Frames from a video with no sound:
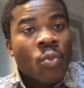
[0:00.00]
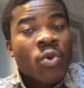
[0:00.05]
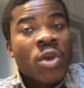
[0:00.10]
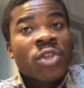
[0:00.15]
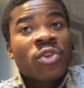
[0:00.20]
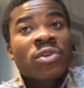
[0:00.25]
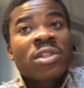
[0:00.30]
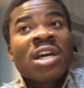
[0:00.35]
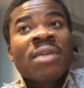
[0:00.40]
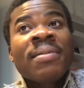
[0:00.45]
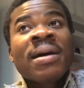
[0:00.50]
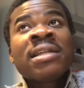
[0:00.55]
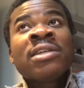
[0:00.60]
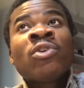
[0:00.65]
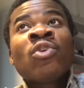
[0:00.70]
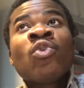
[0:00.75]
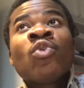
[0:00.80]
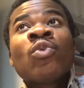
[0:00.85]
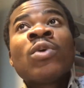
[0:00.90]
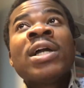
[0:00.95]
We are talking about
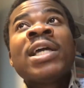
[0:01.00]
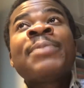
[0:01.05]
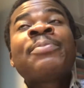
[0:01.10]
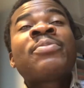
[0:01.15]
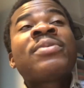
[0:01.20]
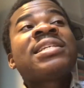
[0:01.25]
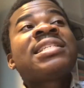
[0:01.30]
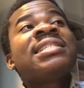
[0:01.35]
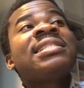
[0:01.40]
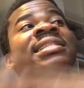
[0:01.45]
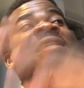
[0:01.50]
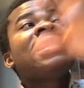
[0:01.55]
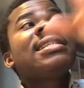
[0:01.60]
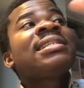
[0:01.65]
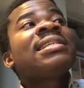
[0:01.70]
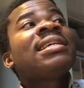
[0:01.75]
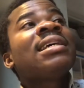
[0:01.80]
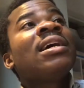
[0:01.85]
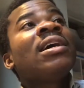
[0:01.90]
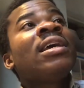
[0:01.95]
how a
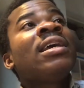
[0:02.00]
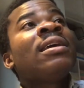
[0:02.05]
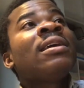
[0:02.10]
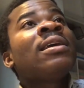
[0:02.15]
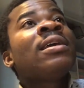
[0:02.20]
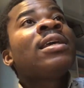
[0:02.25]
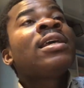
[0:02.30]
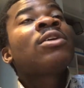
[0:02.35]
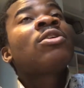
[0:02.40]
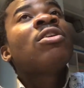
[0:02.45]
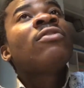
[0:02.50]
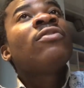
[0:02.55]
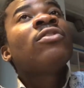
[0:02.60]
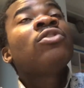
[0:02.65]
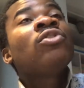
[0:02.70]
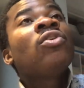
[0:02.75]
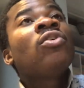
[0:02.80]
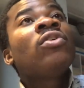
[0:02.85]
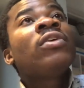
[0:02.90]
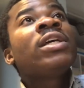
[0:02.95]
president, a
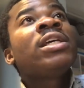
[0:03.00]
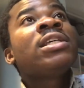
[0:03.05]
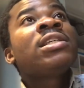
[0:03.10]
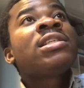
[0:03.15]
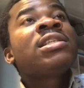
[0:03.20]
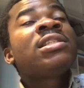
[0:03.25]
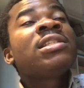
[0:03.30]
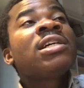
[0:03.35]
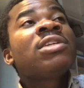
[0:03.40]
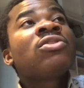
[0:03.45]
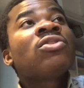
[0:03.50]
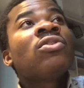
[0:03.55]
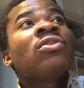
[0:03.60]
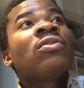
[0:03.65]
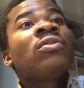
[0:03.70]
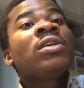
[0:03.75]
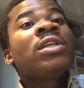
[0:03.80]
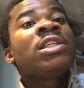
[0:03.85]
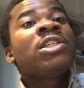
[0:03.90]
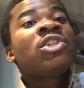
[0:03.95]
governor, a
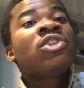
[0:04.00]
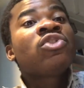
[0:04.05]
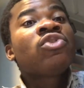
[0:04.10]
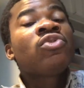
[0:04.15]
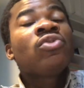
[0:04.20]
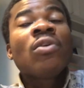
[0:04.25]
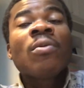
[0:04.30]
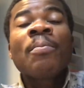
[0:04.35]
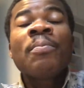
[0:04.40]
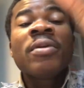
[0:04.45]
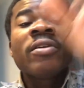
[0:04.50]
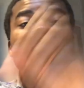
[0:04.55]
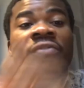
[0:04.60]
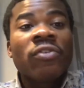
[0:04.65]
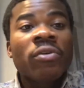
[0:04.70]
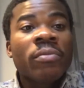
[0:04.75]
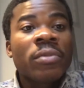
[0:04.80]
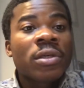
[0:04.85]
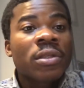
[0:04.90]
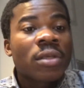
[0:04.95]
senator is
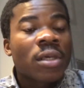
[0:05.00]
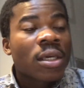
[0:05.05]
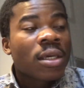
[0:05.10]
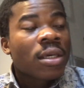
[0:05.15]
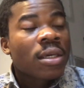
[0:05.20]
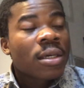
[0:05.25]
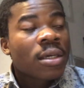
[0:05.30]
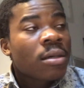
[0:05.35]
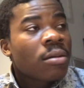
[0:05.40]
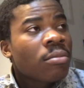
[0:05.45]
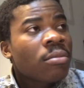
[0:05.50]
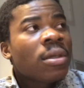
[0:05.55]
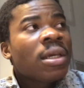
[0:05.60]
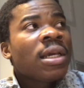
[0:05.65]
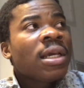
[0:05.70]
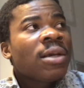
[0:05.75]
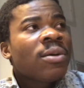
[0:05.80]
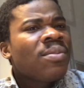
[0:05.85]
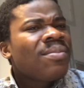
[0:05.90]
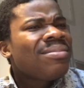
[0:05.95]
performing.
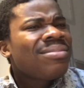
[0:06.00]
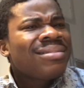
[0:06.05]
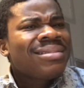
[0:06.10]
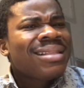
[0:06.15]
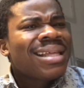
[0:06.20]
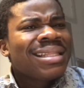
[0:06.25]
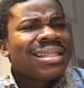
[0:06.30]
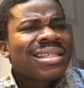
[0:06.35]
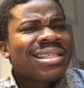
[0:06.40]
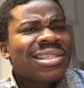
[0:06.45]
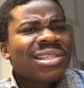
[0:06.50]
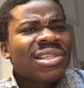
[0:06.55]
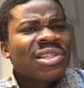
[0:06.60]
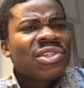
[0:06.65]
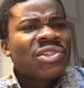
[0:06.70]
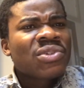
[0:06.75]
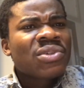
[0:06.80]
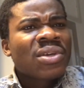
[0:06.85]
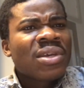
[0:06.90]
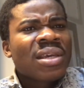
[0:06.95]
That
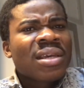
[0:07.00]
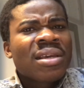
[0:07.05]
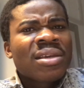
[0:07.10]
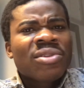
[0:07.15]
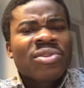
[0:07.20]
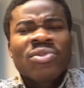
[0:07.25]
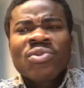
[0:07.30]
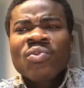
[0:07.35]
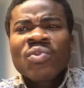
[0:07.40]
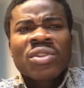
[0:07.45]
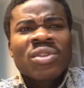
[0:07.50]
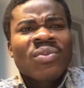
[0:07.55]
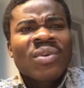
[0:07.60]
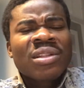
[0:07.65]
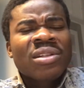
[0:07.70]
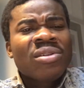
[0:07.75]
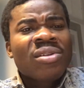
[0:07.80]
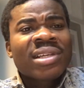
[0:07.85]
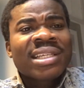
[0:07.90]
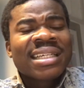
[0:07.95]
is, we're
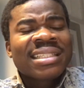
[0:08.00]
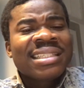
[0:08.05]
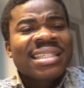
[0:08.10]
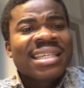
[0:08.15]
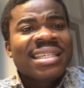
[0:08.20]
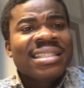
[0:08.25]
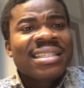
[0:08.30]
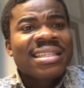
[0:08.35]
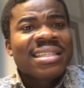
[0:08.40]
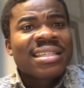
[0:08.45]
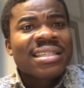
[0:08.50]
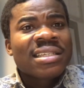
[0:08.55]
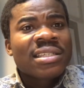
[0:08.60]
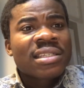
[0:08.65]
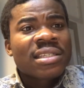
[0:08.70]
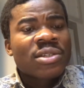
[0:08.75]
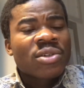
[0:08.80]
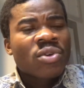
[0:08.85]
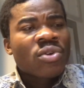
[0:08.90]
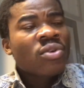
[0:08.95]
not looking at
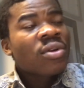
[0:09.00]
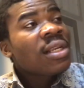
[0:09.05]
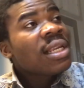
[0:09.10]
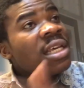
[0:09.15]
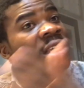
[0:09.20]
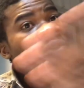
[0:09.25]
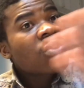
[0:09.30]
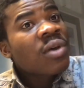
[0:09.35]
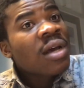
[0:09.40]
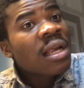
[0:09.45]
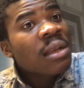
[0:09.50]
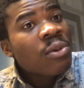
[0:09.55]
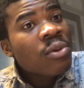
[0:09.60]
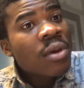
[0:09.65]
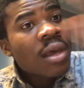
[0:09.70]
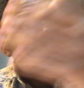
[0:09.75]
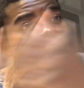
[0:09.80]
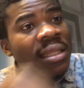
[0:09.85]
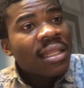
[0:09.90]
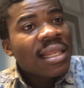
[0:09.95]
indices. But let's go and
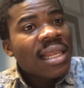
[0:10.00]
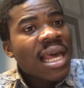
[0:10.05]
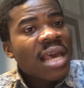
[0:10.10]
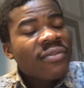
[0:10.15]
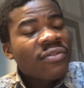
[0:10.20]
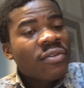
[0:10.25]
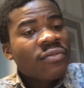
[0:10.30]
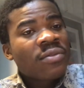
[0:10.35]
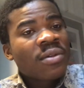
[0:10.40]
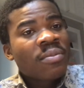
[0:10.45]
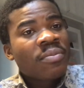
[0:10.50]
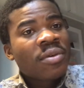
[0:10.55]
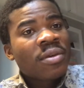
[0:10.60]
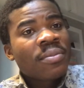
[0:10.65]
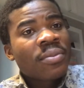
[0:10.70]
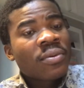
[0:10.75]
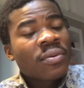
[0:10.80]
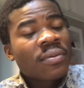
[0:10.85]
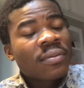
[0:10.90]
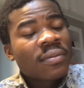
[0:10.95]
look at the life of the
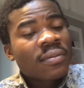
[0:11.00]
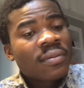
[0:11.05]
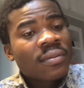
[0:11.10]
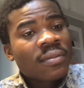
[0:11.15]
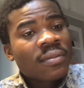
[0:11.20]
people